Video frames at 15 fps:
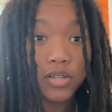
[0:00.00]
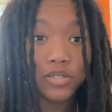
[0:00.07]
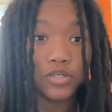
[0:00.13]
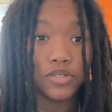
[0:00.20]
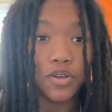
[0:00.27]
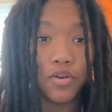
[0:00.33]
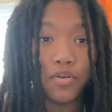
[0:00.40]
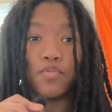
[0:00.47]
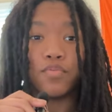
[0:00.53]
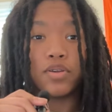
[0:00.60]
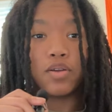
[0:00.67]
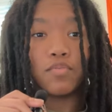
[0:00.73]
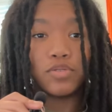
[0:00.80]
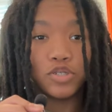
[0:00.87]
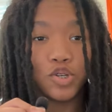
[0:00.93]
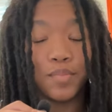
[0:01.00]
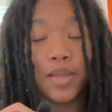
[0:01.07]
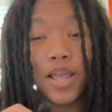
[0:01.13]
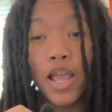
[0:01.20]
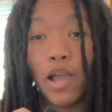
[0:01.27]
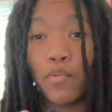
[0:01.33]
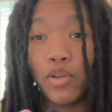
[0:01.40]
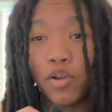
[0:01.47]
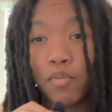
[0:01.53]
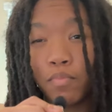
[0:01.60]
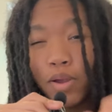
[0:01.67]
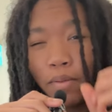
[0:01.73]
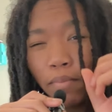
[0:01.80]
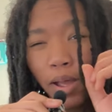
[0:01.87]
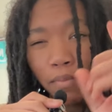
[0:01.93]
So we're gonna resume it, and we're gonna
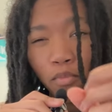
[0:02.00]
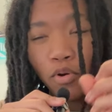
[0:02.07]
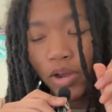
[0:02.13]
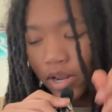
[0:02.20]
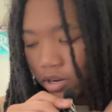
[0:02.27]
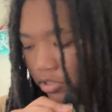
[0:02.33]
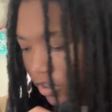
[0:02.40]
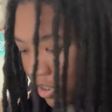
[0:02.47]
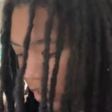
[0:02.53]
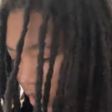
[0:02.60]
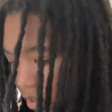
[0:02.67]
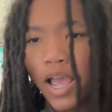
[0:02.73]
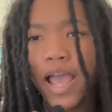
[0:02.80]
bring back more energy.